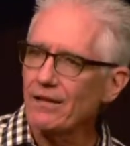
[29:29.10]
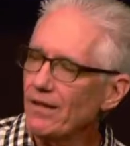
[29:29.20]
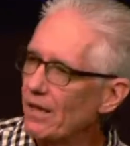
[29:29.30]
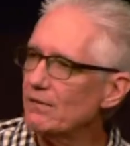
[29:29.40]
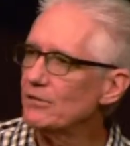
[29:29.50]
a
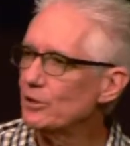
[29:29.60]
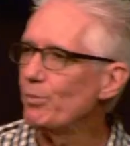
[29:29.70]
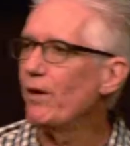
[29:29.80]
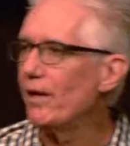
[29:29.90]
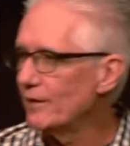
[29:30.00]
lot of
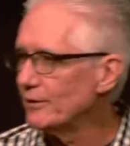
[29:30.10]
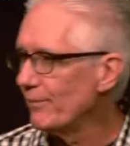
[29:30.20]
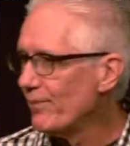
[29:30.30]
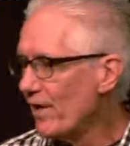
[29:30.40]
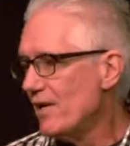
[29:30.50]
response.
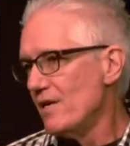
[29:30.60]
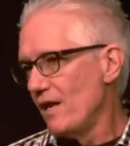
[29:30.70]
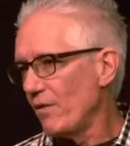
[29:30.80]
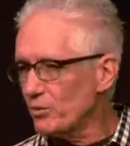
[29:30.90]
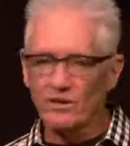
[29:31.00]

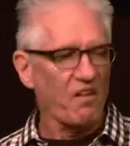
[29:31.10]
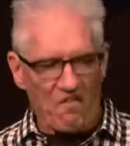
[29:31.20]
And there was one little